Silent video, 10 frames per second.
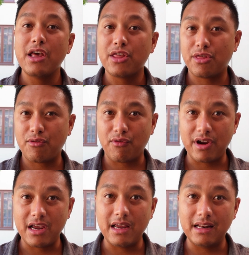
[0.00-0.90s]

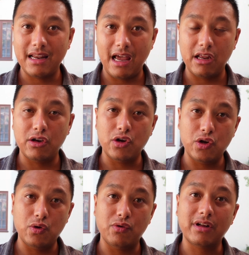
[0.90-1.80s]
3 net
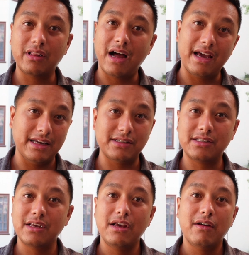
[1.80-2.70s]
new
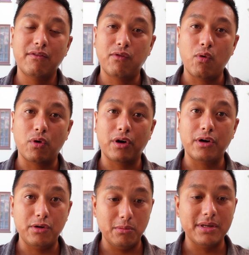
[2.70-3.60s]
clients for
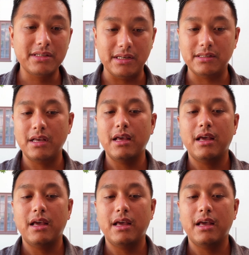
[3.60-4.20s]
new business.